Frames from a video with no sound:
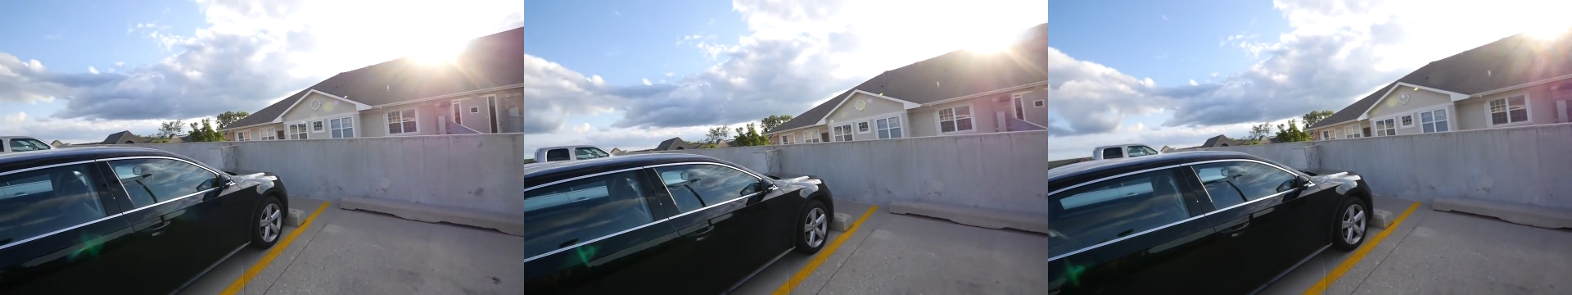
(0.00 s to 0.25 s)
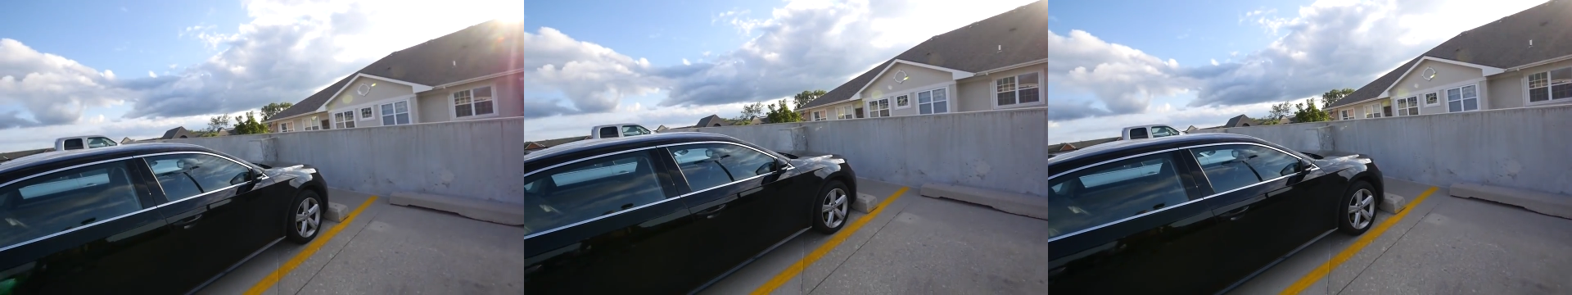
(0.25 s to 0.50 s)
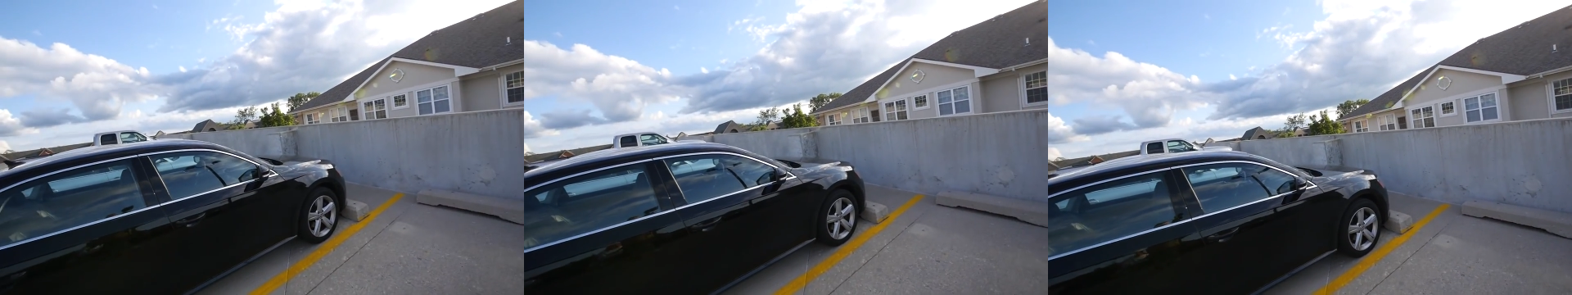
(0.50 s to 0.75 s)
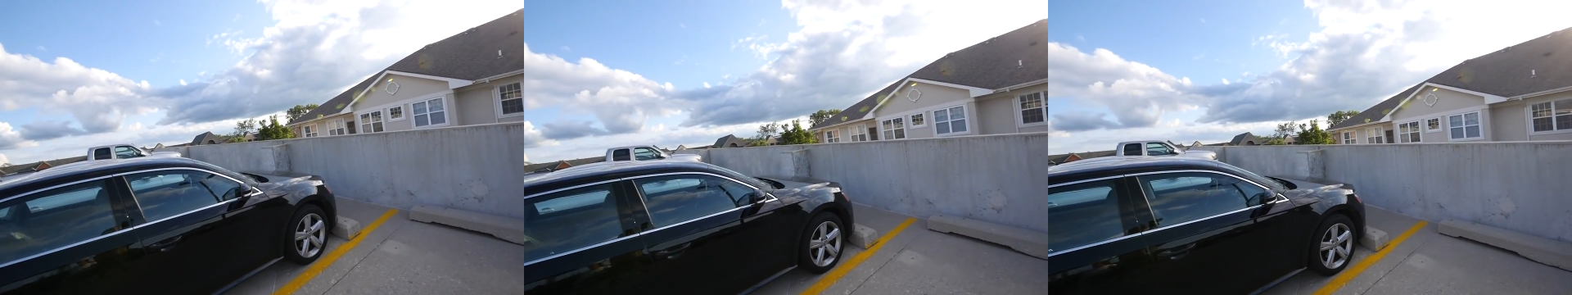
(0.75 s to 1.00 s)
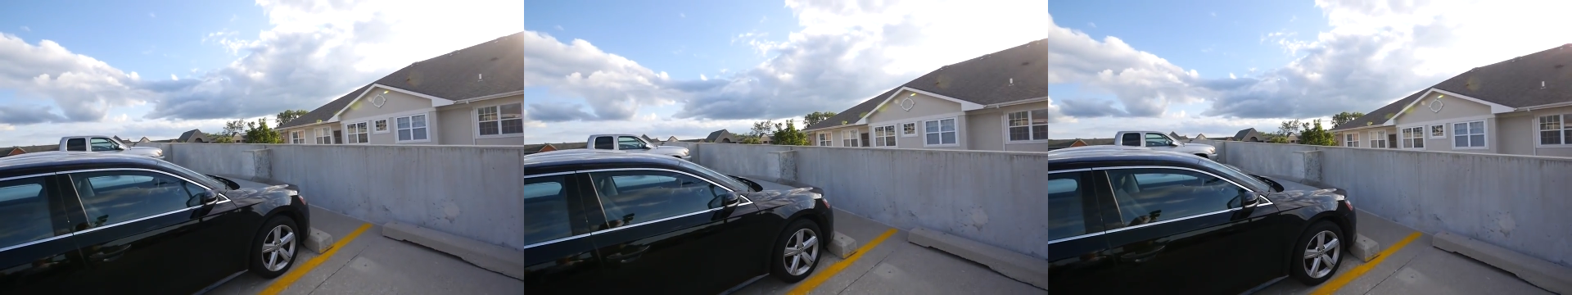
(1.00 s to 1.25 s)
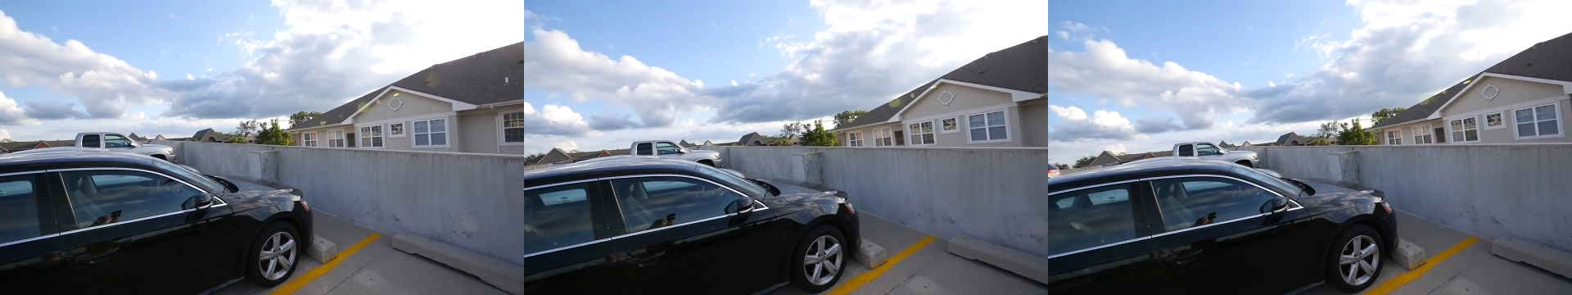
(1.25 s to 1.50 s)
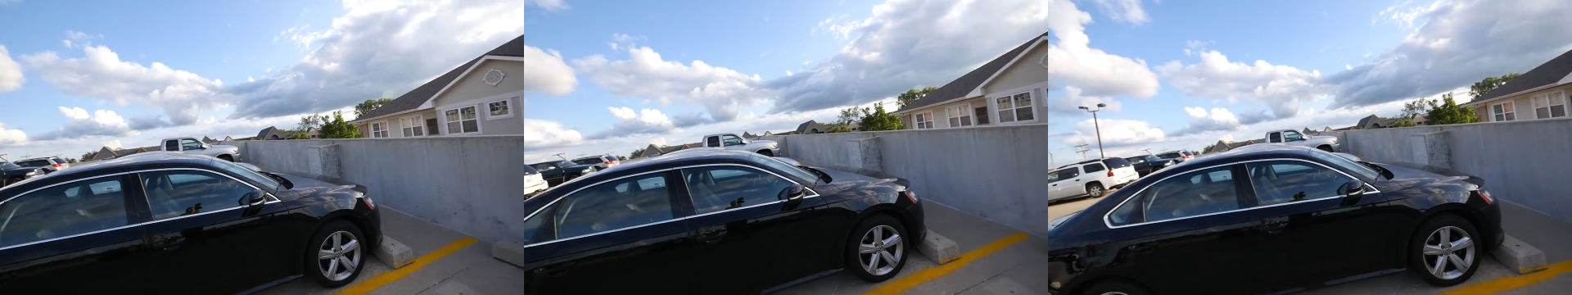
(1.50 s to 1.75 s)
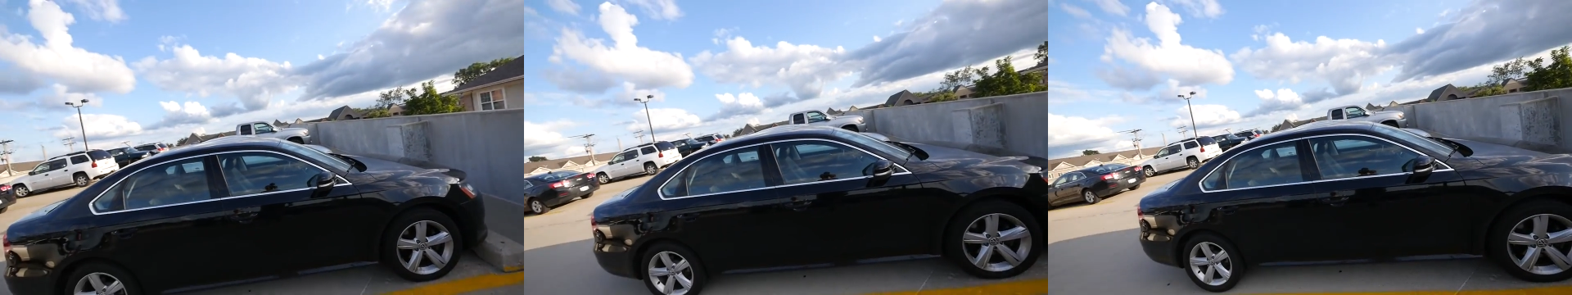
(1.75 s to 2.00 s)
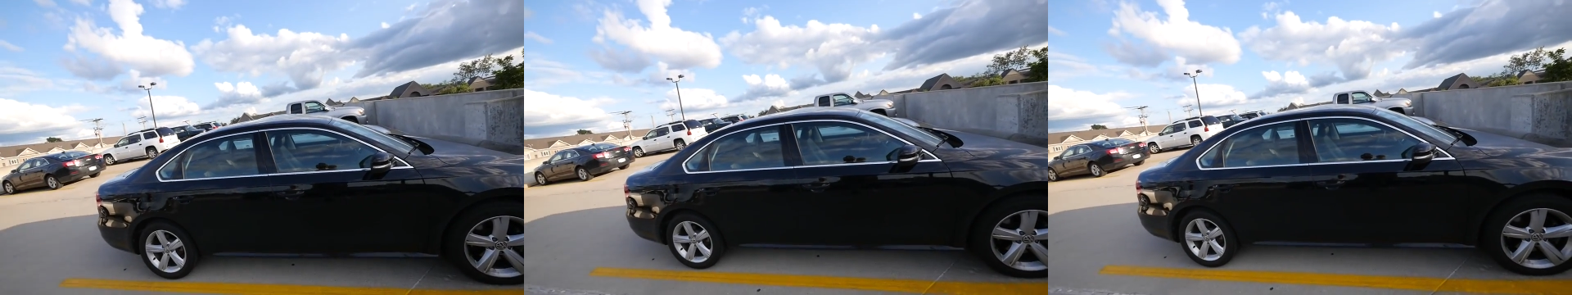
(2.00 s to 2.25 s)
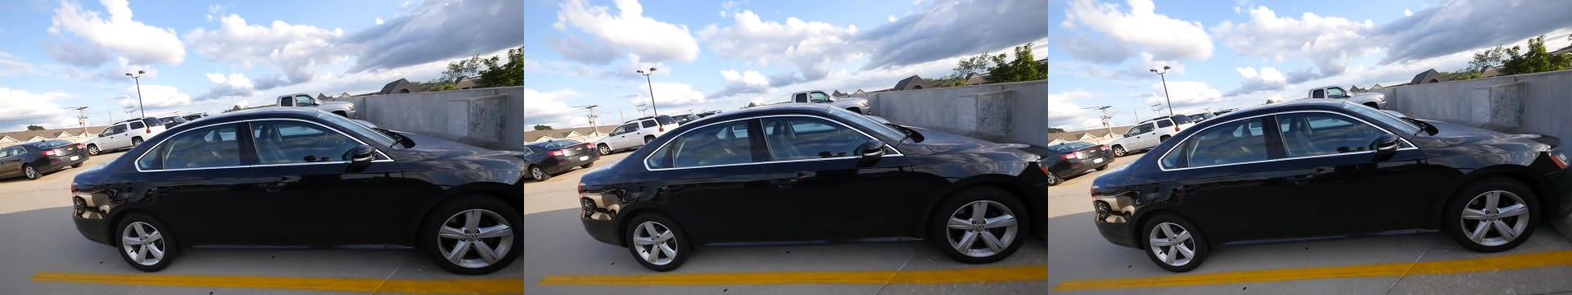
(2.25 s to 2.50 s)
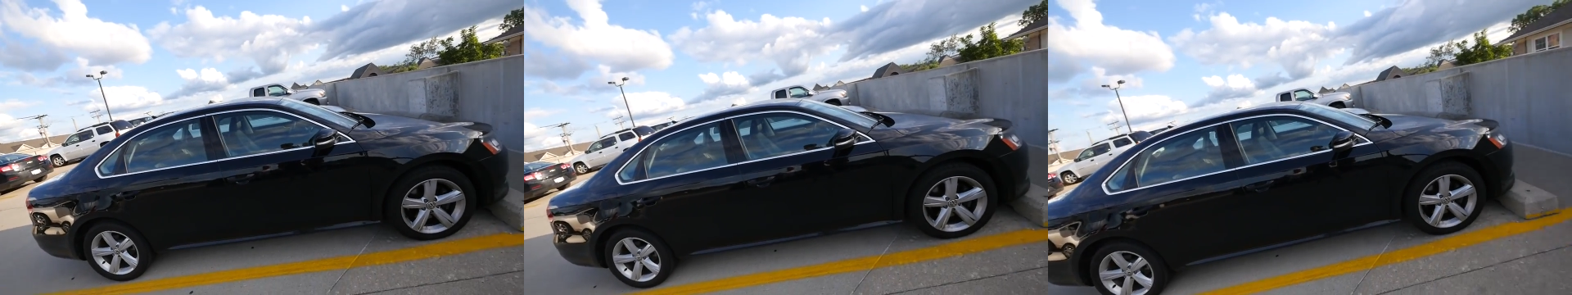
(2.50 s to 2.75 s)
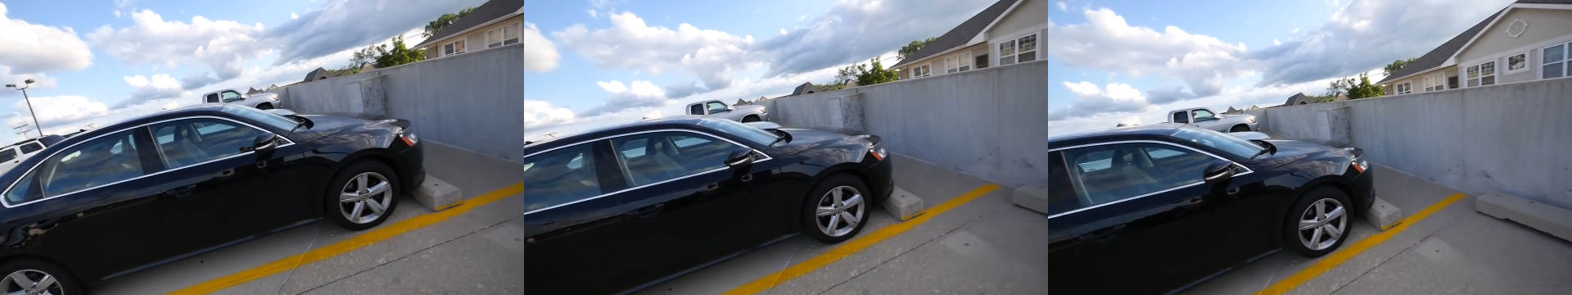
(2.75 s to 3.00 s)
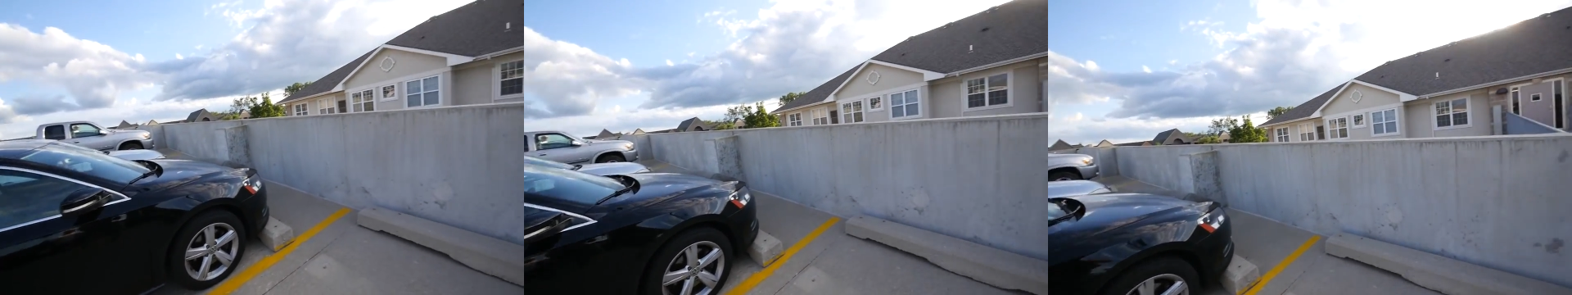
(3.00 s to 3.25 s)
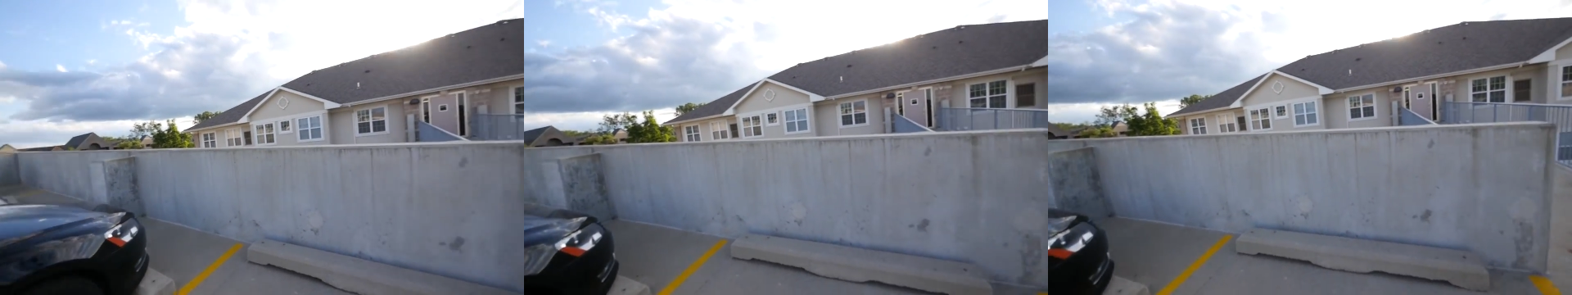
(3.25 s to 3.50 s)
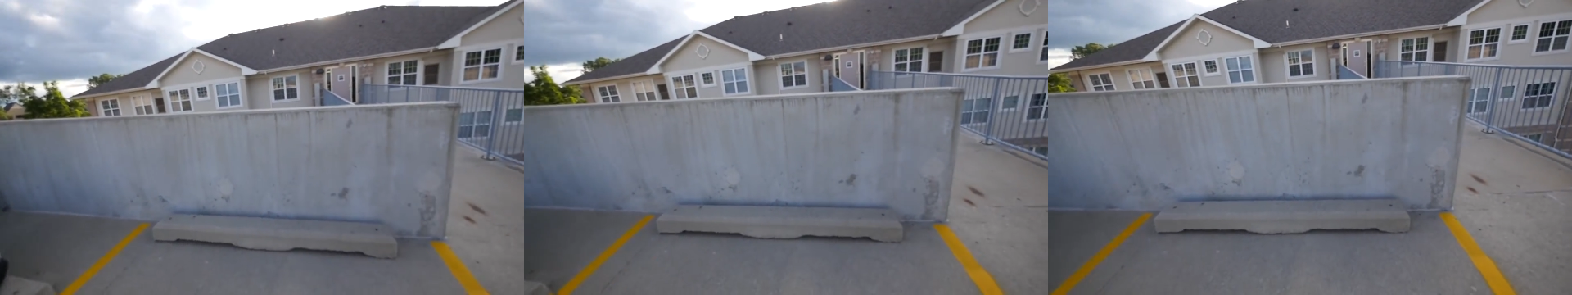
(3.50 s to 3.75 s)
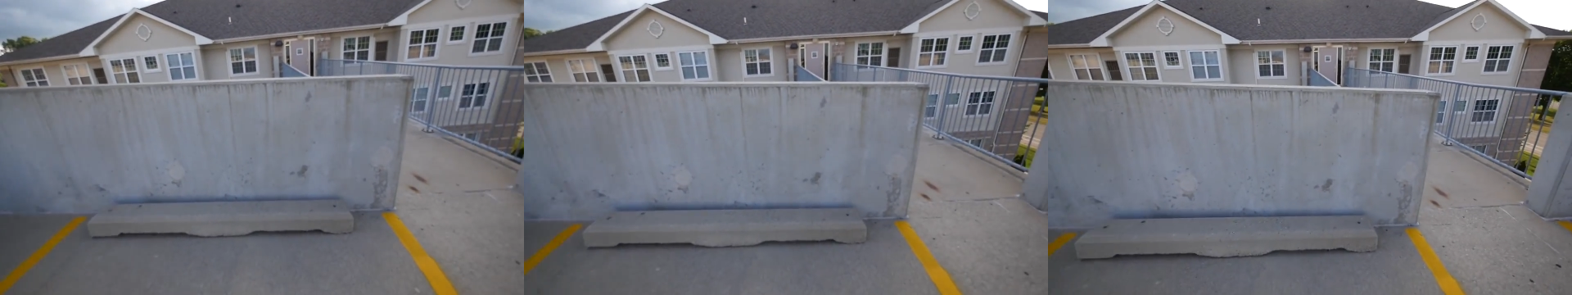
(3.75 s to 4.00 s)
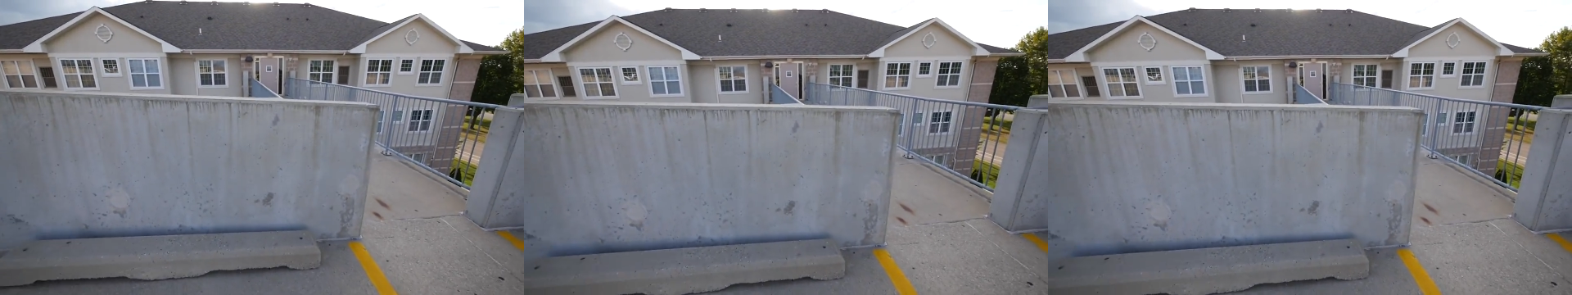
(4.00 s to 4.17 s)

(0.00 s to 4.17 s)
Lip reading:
No face is visible, so there are no lips to read.